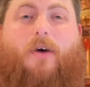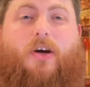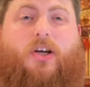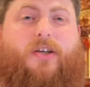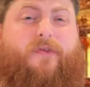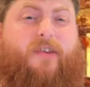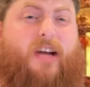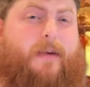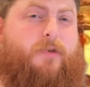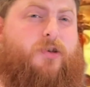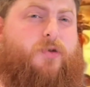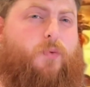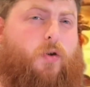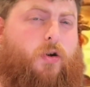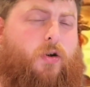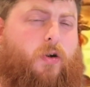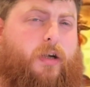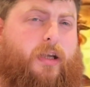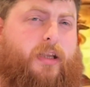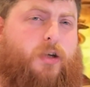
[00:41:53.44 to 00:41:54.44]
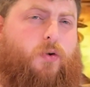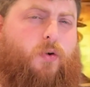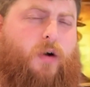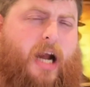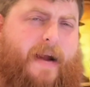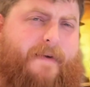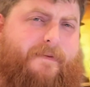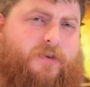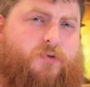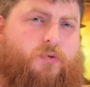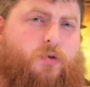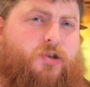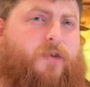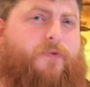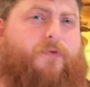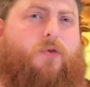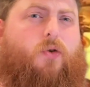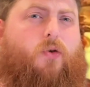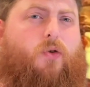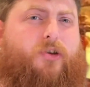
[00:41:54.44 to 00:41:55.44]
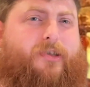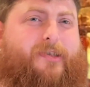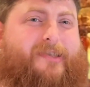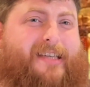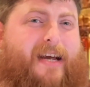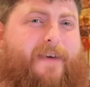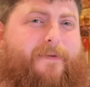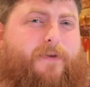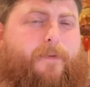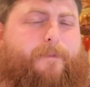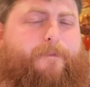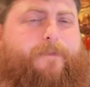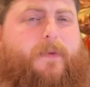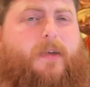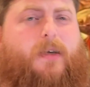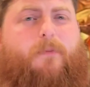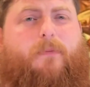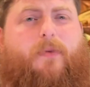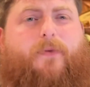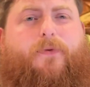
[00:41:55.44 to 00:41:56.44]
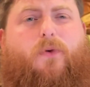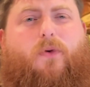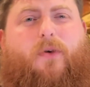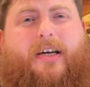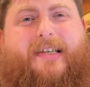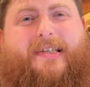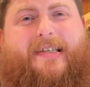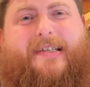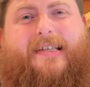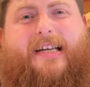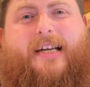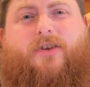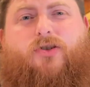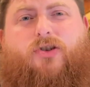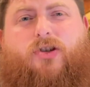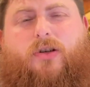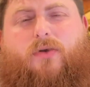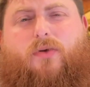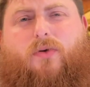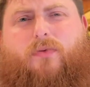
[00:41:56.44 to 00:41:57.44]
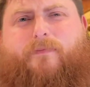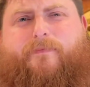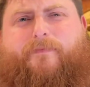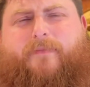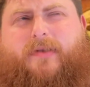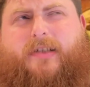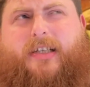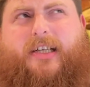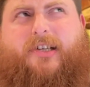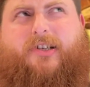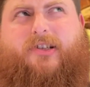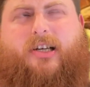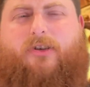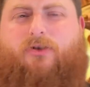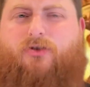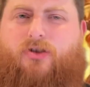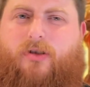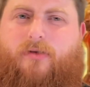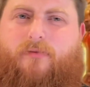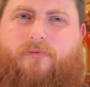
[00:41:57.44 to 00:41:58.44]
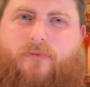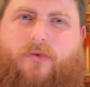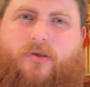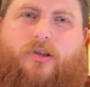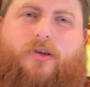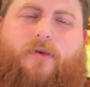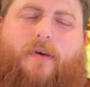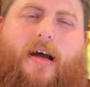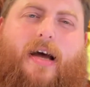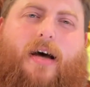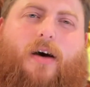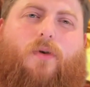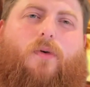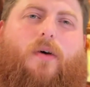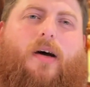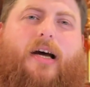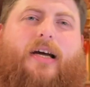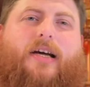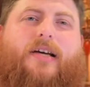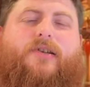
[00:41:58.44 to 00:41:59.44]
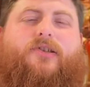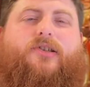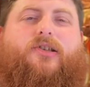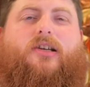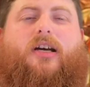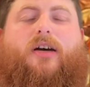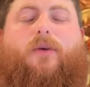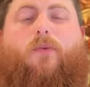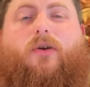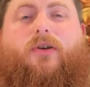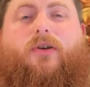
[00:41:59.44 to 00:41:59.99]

famous warlock in the All Havens was, of course, Zaphon, before his ascension or descension to hell as one